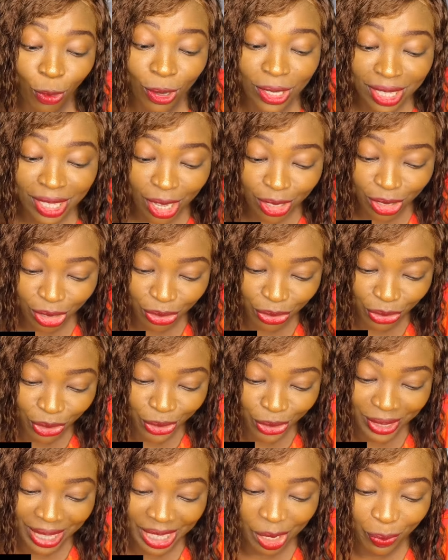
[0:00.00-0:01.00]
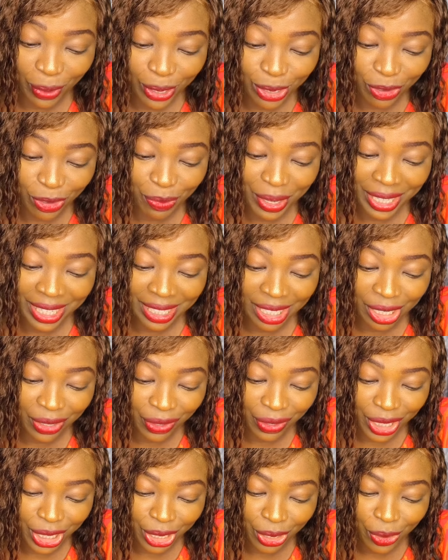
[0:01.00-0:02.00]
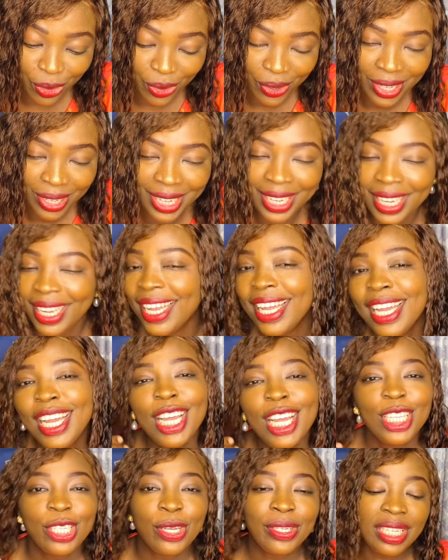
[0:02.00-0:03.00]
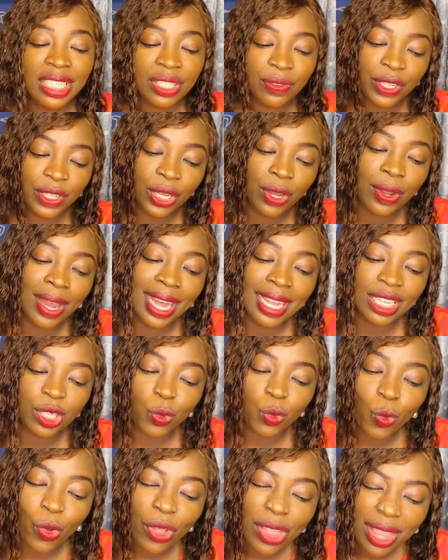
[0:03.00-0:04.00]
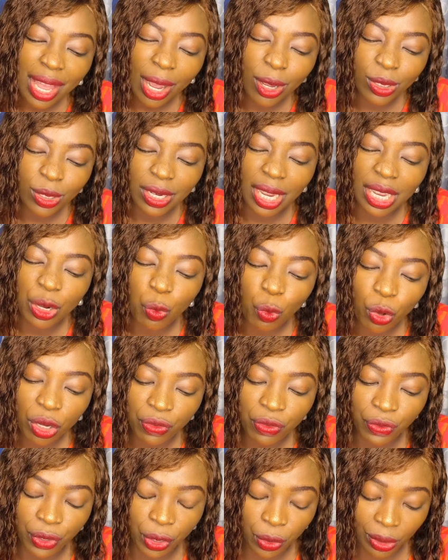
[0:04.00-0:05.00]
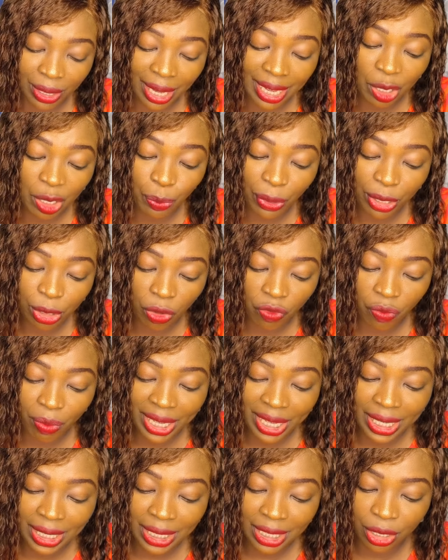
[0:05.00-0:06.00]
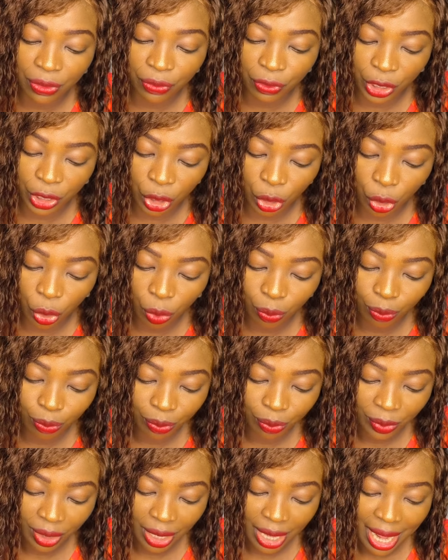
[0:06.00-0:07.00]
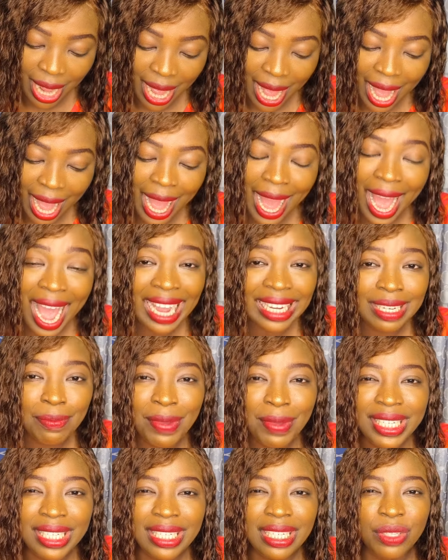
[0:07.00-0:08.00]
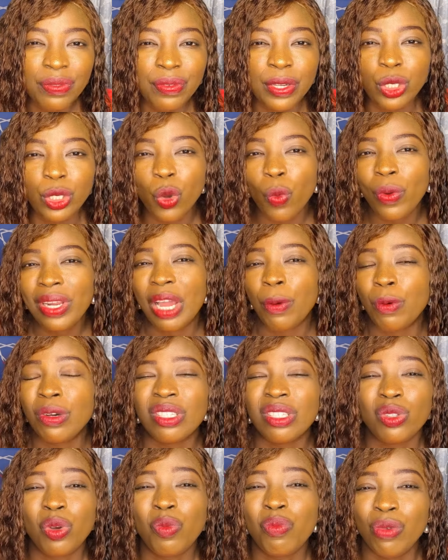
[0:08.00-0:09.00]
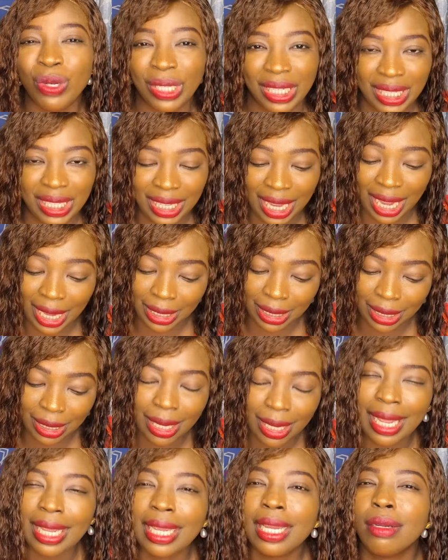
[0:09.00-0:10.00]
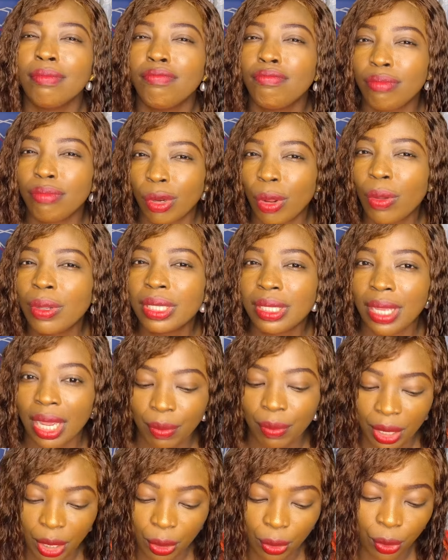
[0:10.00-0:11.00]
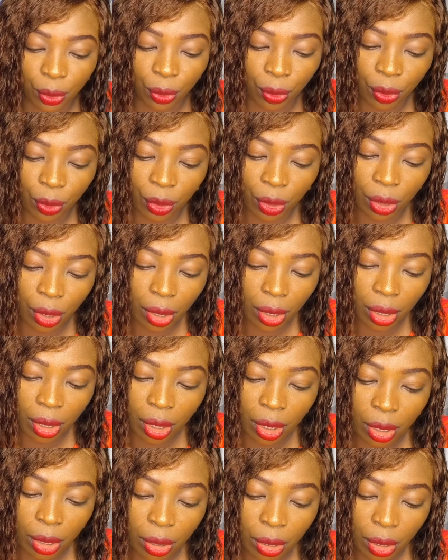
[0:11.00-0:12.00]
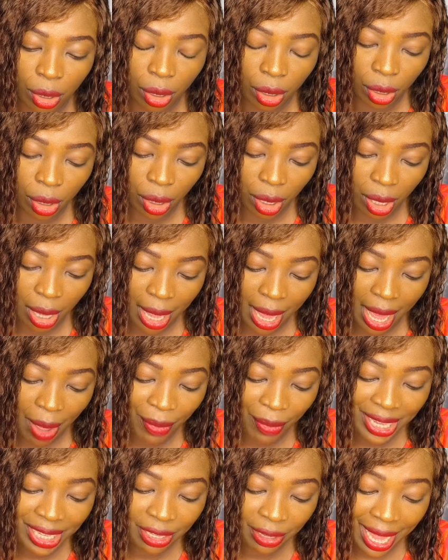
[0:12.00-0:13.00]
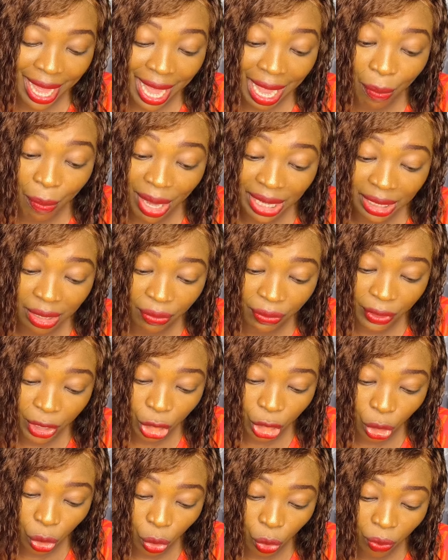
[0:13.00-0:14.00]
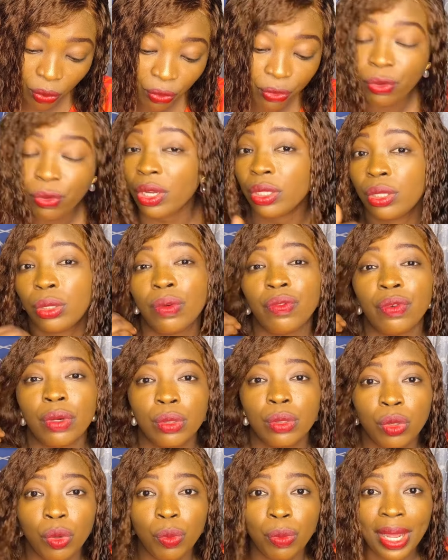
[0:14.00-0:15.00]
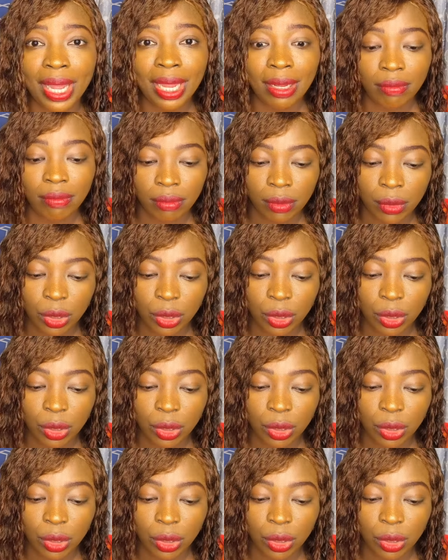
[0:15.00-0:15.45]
1,000 views at the point of making this video. So this video has 1,001 views at the point of making this video. I made this video when I was not monetized, like long time ago. I made the video 4th of October